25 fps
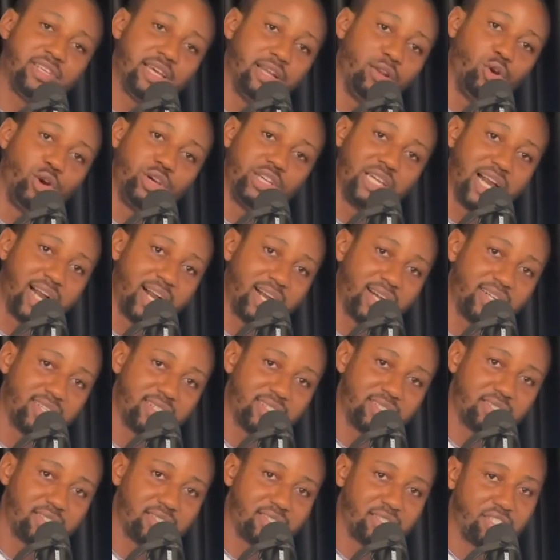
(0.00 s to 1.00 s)
a lawyer
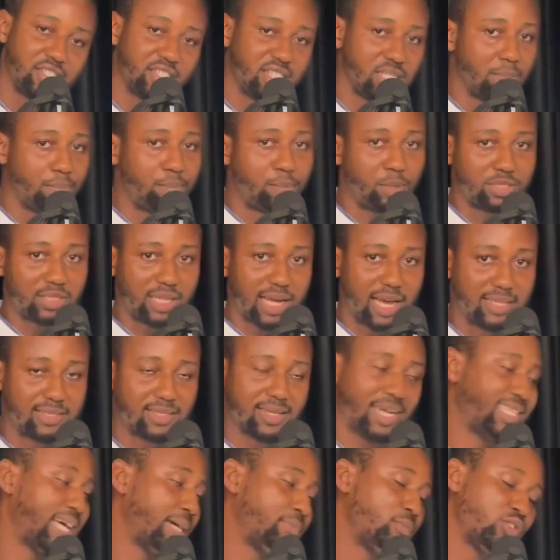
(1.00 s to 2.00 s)
is important,
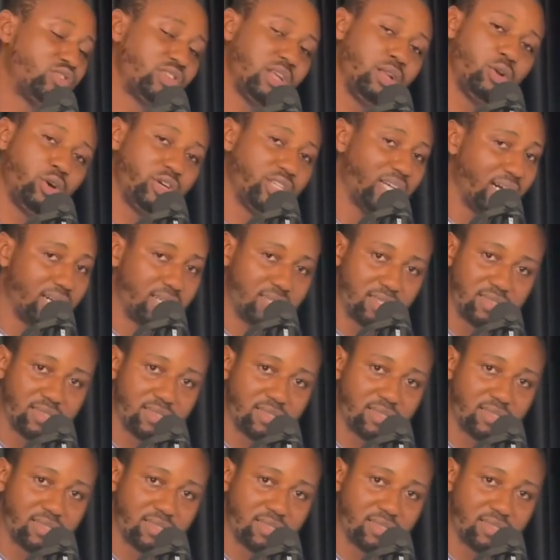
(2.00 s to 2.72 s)
and I'm not a lawyer.